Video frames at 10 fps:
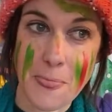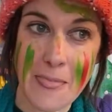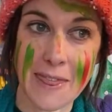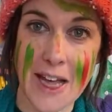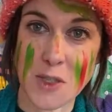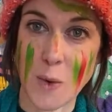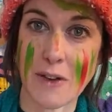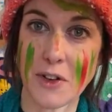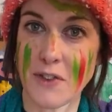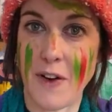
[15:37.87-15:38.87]
that's where
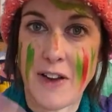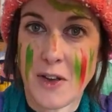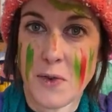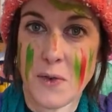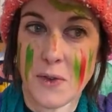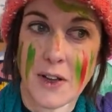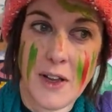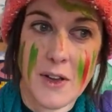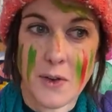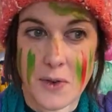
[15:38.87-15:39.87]
all the very cool,
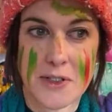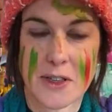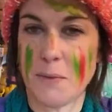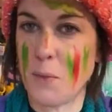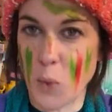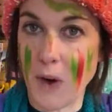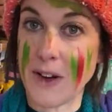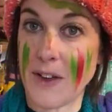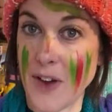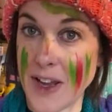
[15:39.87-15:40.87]
awesome
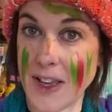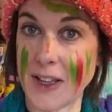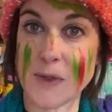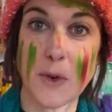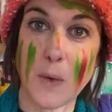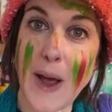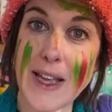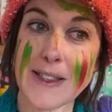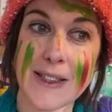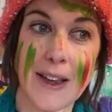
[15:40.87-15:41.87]
warrior Vikings would
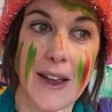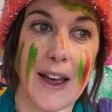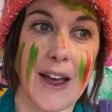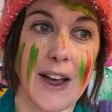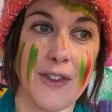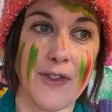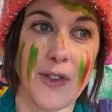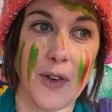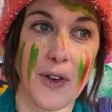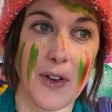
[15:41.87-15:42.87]
wait
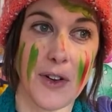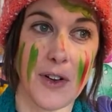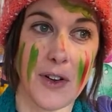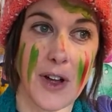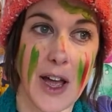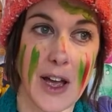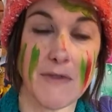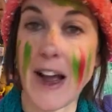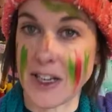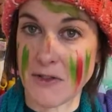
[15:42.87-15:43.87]
for
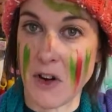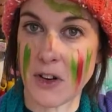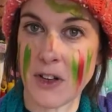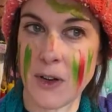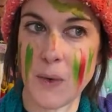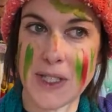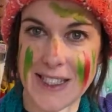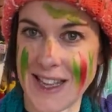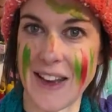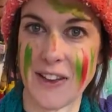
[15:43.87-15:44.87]
Ragnarok, which is
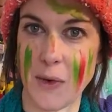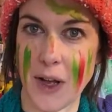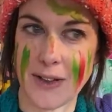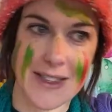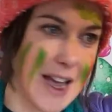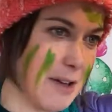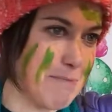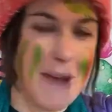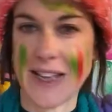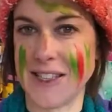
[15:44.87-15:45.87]
the end of the world. Like
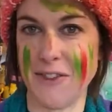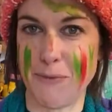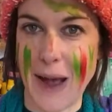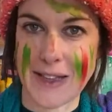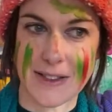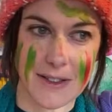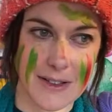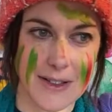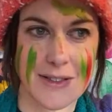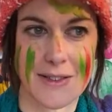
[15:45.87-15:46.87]
massive
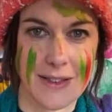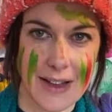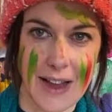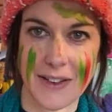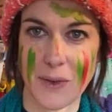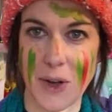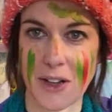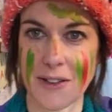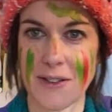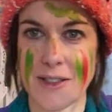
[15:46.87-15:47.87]
battles, end of the
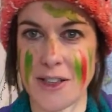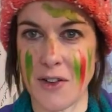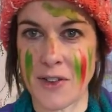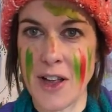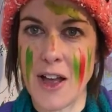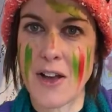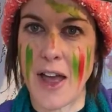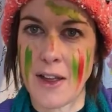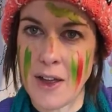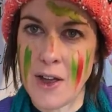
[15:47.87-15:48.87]
world stuff.
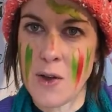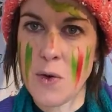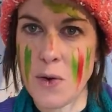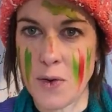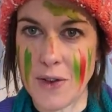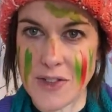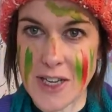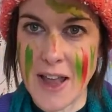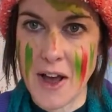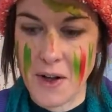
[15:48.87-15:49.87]
Okay, whew, have you done
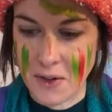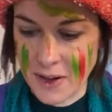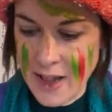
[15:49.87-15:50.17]
that hole?